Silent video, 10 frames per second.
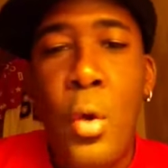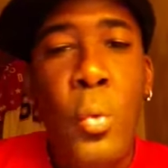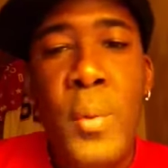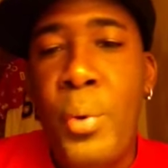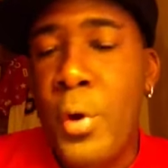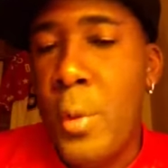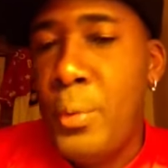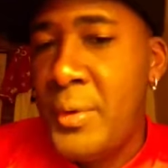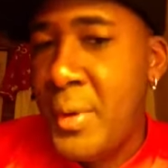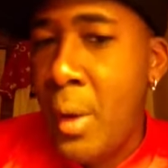we put our
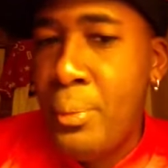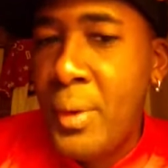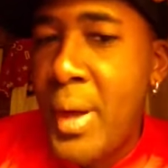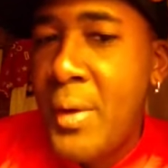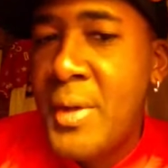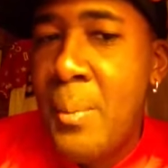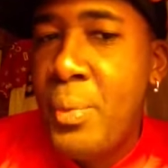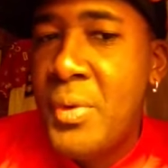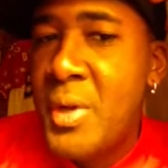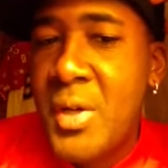players in
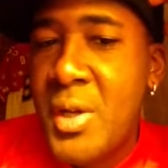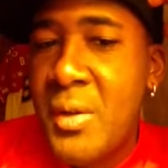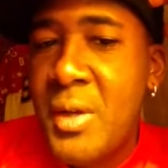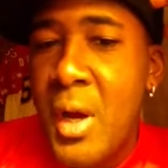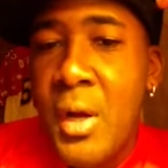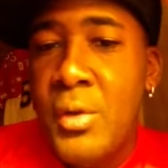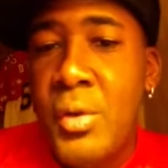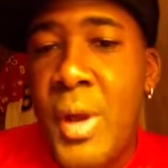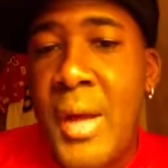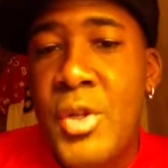positions
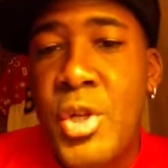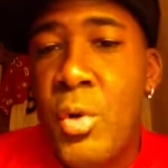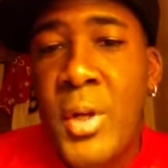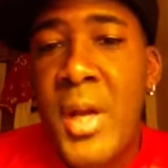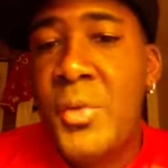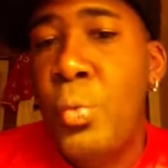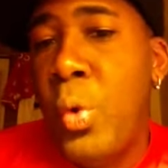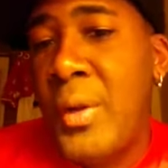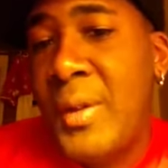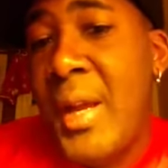to not showcase
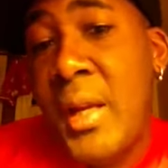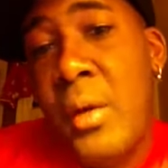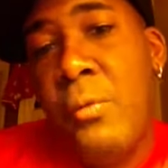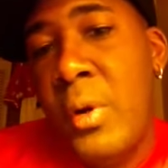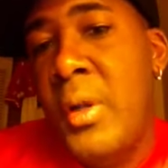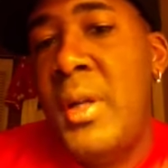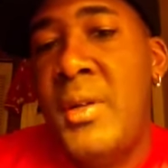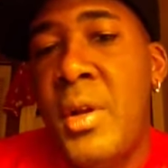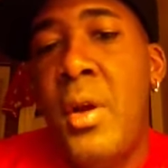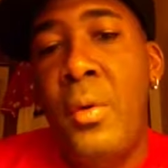what they can really
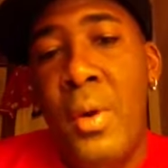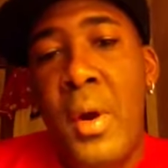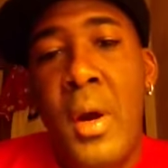do.